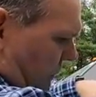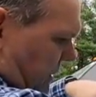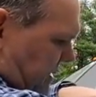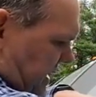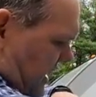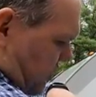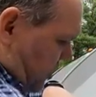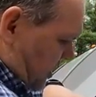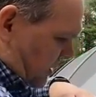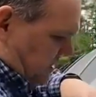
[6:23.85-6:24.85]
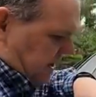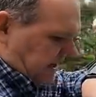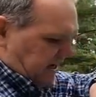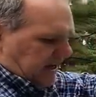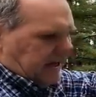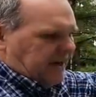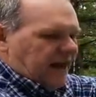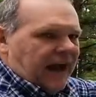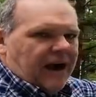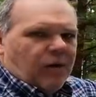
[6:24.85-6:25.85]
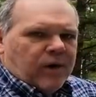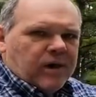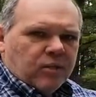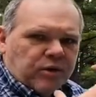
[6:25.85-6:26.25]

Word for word: up a section to get in and out.